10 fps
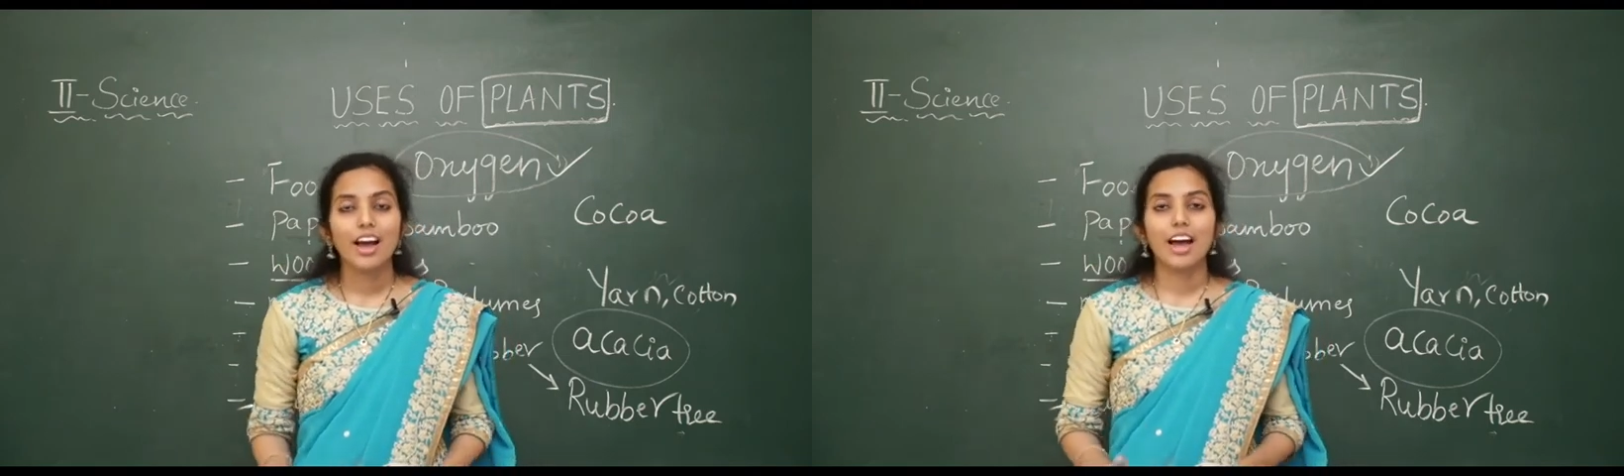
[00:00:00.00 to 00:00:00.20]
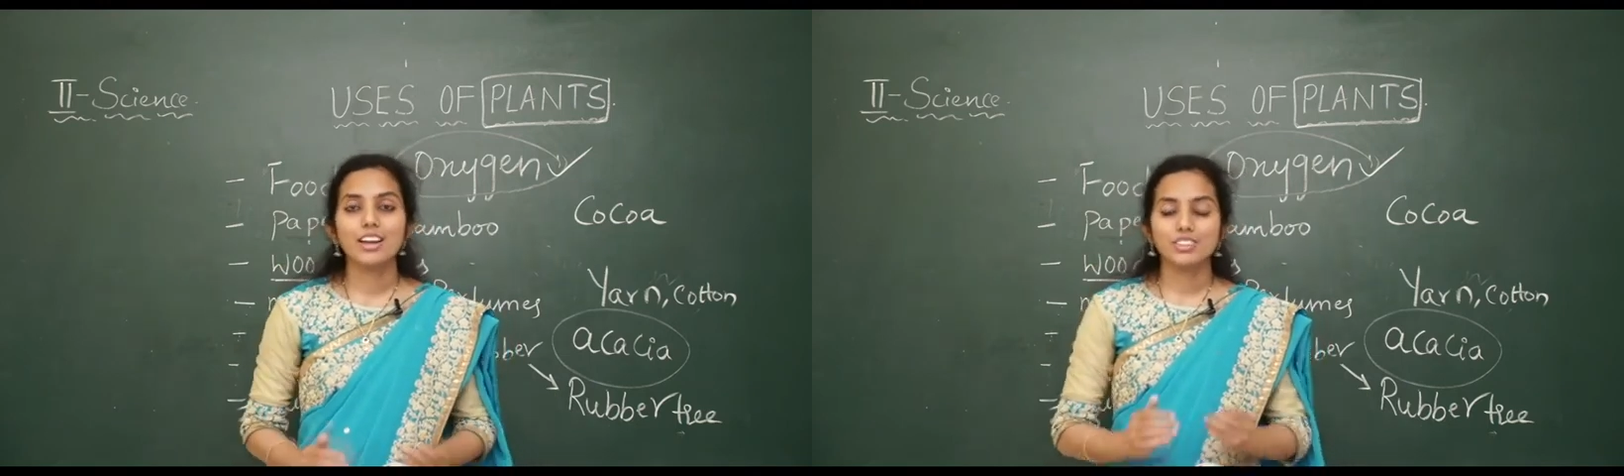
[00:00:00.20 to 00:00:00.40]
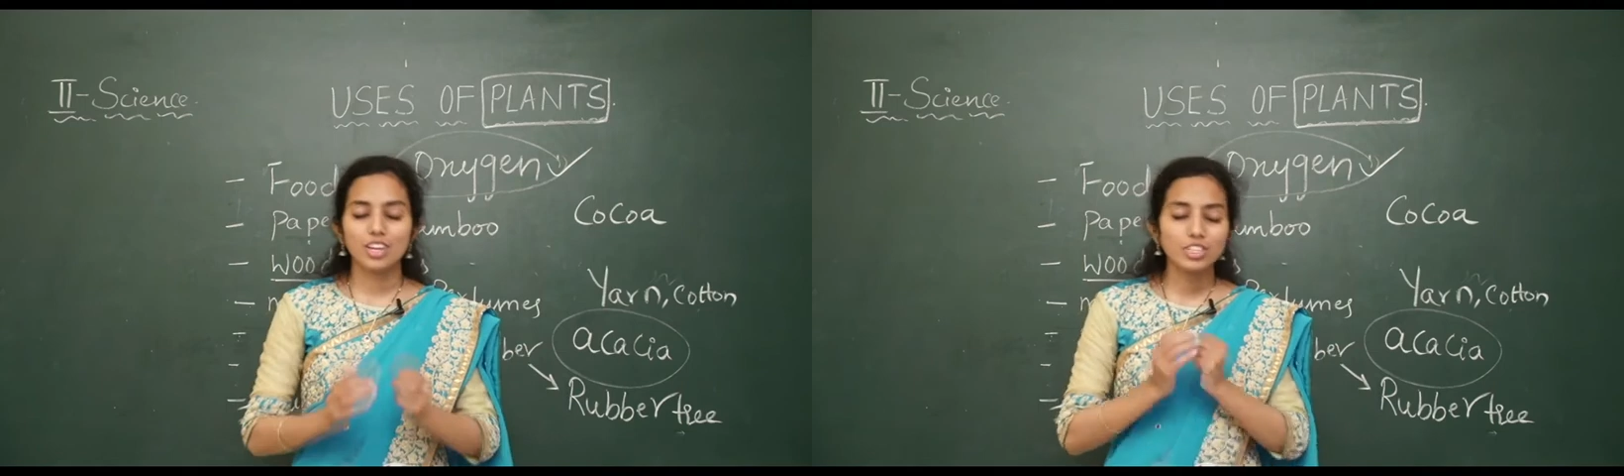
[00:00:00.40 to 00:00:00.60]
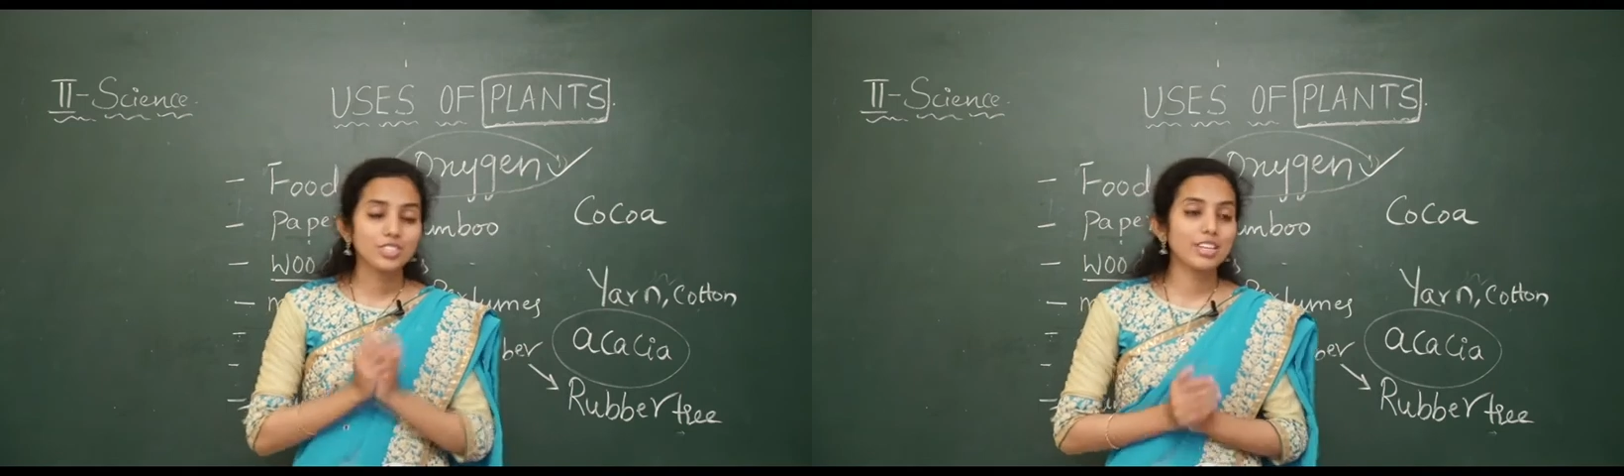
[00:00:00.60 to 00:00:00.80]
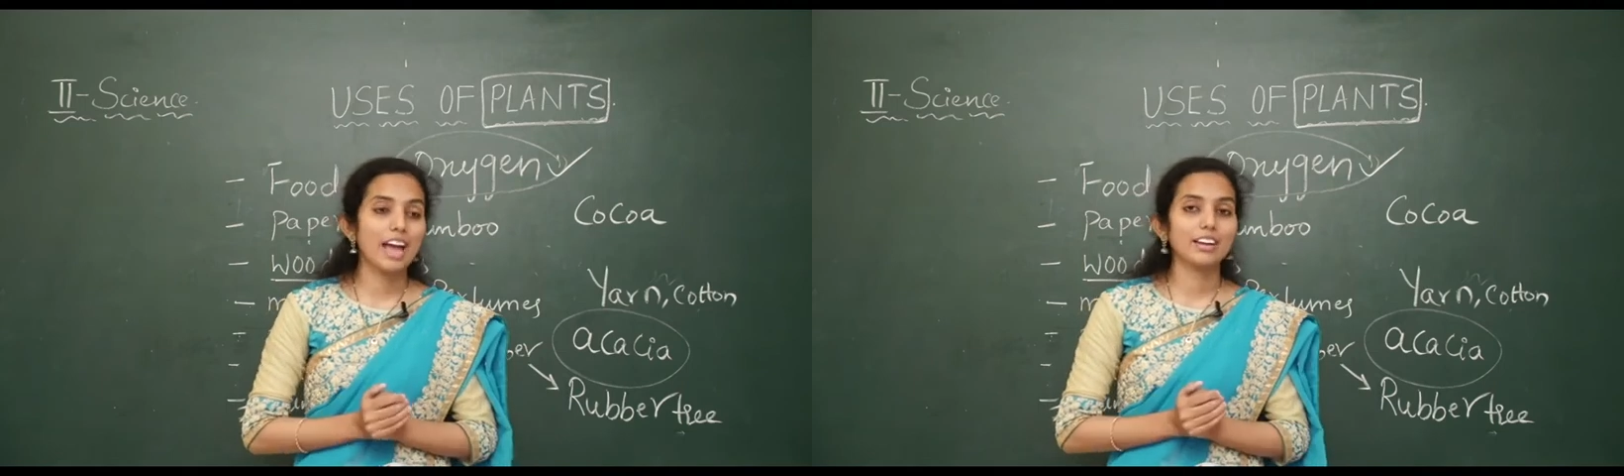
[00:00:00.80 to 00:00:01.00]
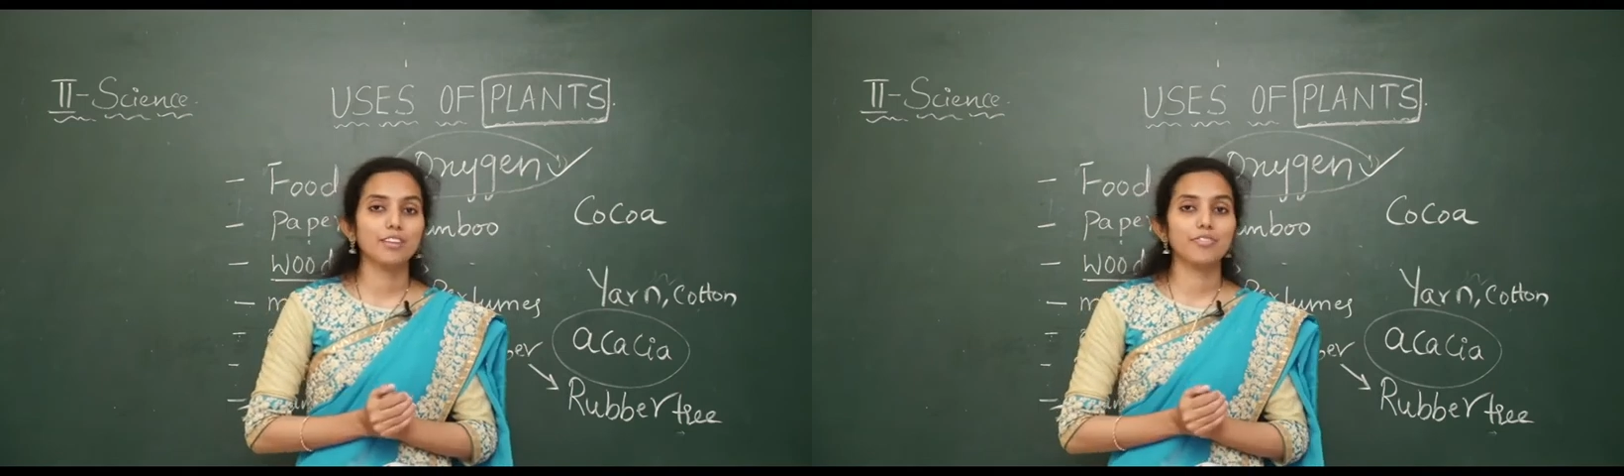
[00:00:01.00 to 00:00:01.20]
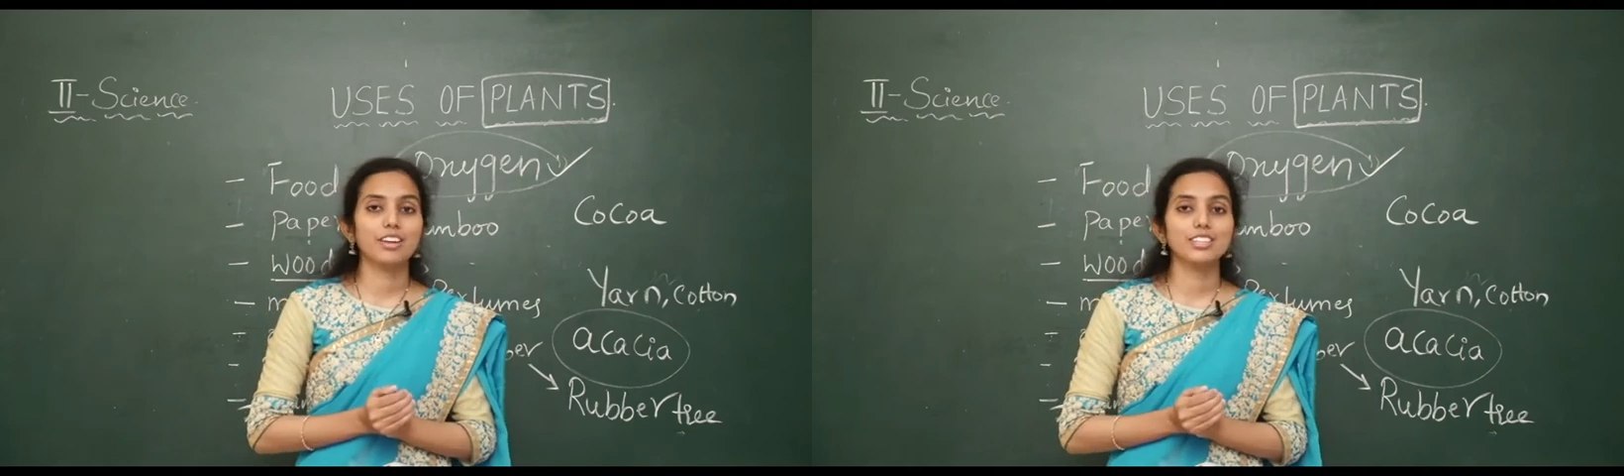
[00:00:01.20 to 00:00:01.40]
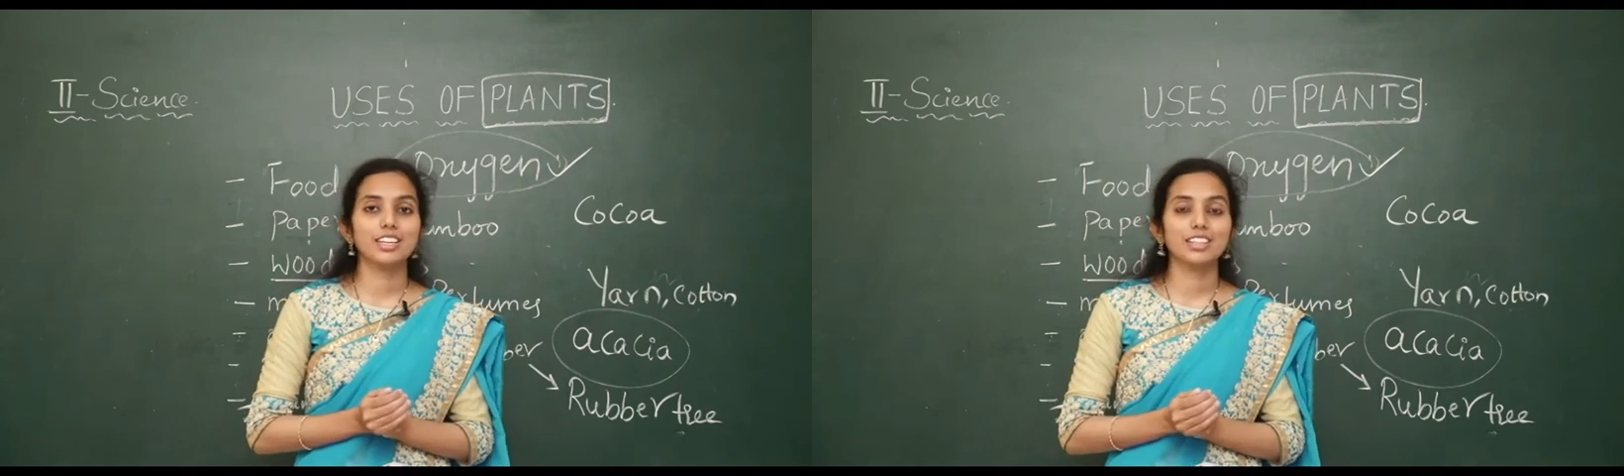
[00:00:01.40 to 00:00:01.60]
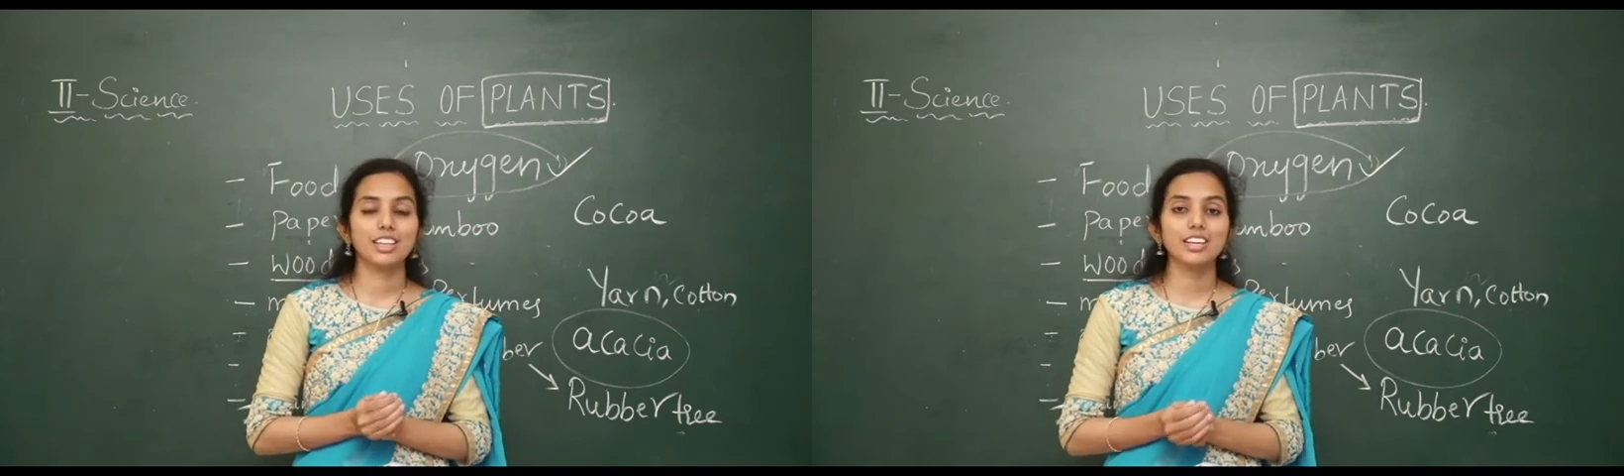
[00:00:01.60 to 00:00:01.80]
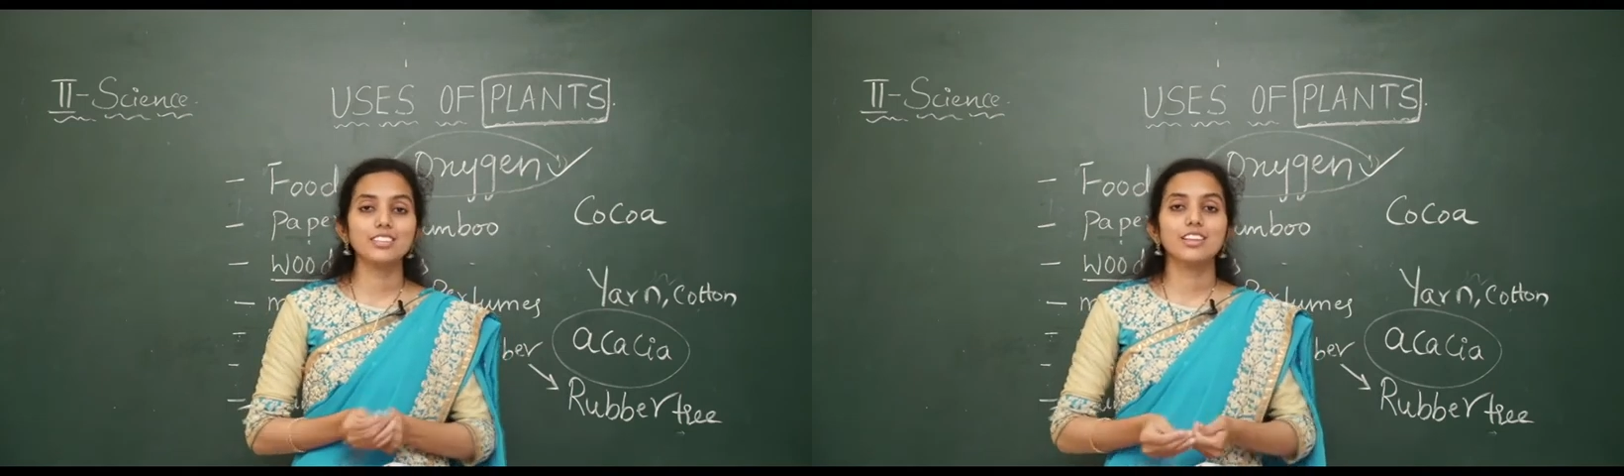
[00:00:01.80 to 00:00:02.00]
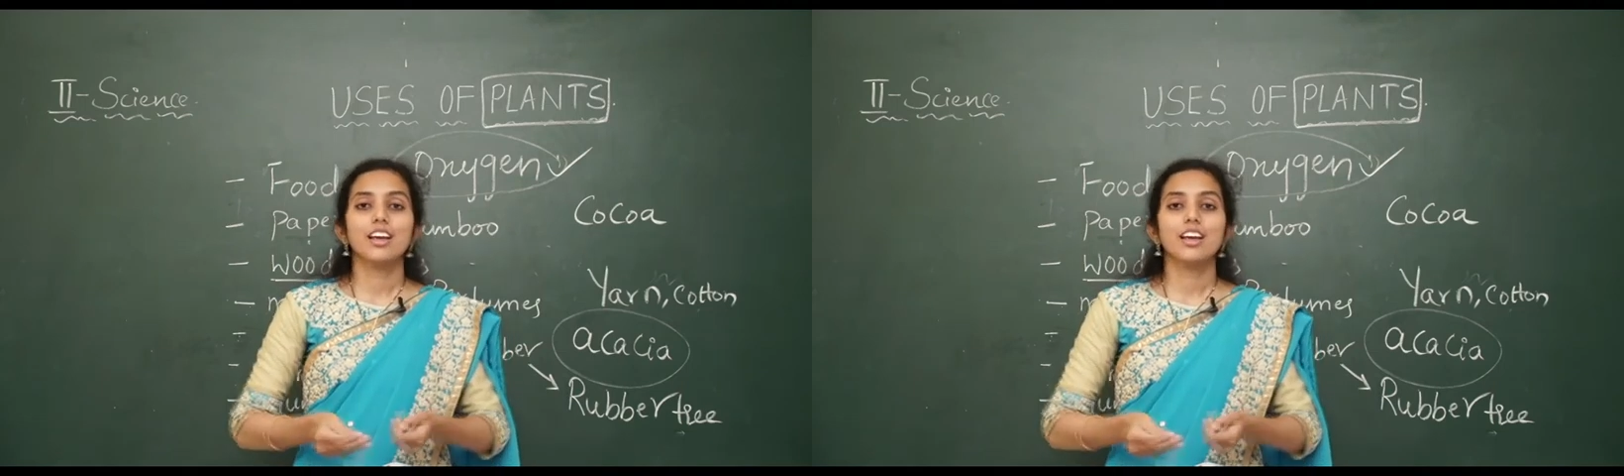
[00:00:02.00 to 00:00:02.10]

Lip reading: and such sacrificing things.